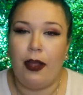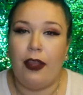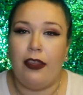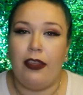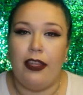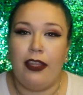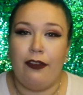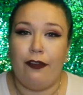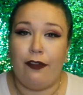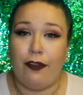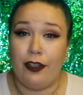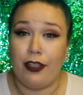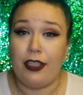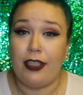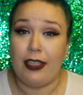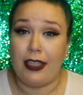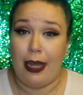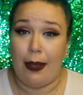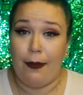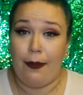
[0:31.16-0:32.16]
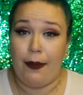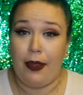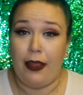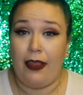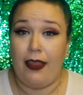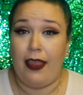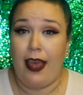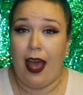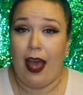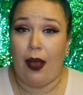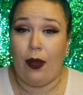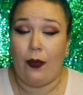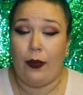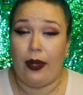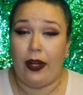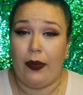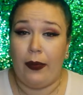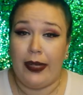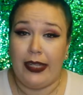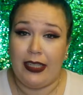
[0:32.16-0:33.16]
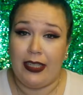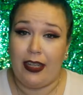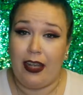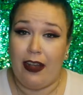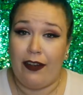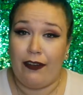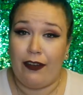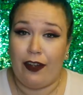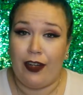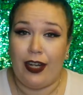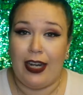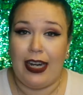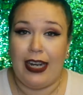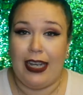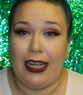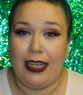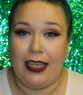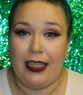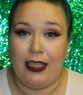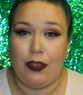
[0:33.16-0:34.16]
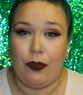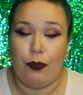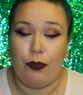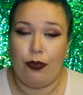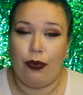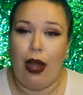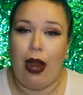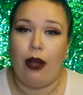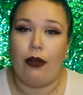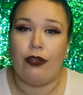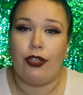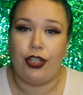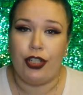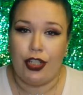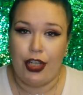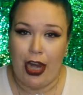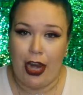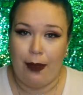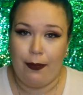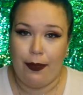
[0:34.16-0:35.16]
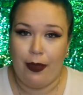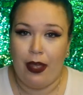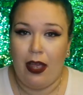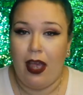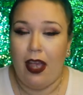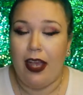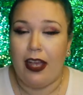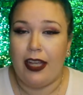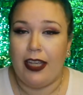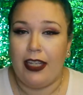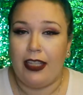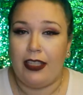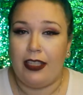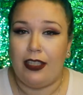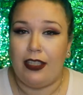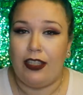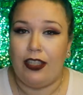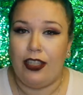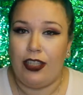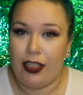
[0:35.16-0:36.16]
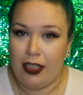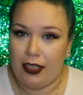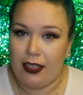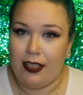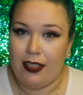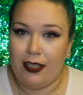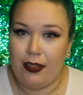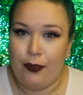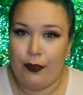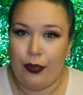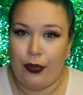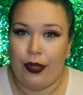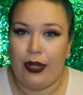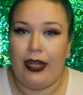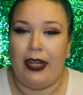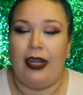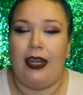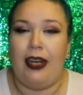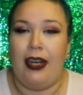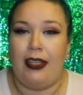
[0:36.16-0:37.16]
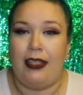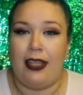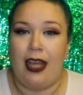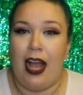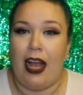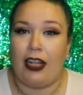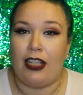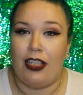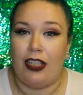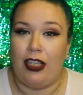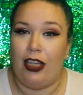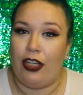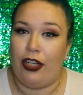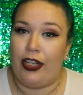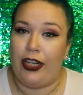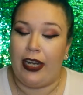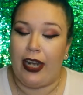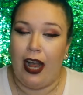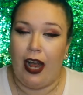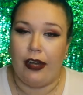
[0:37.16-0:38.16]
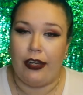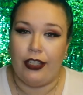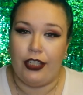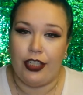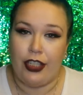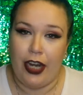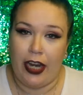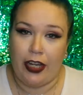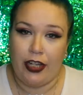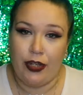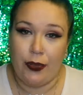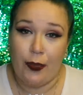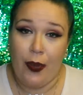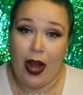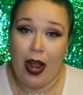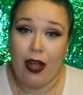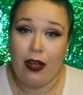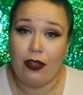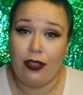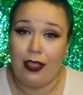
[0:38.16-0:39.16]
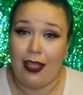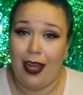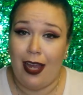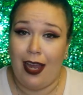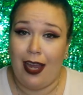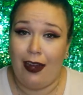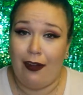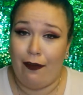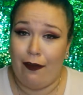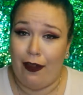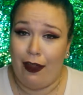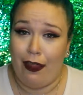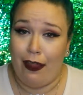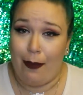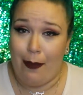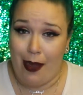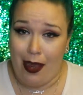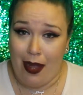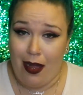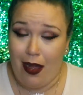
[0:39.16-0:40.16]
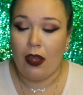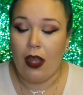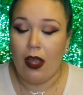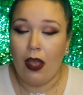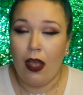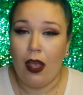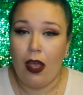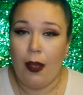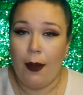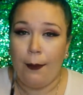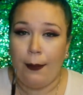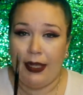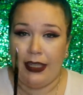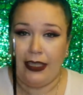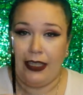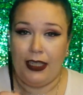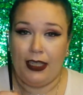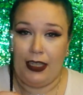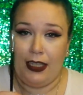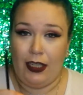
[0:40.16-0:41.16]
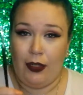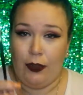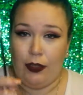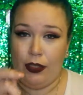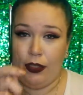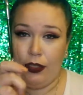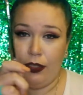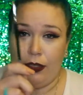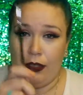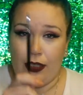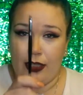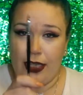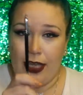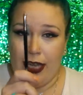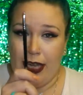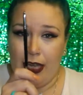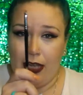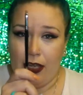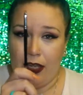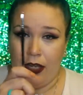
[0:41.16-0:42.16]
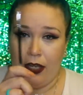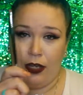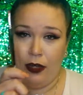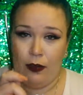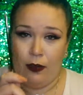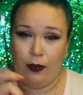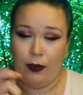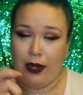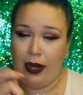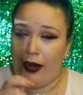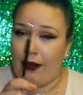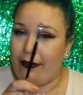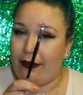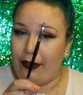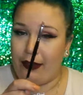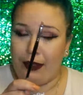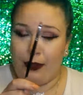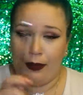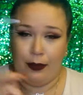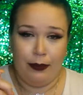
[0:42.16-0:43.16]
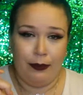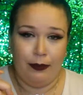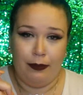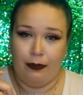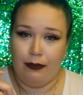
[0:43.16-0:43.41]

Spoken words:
The first step that we're going to cover is brow shape. It's just as important as actually learning how to shade your brows and fill them in. Basically, you'll take whatever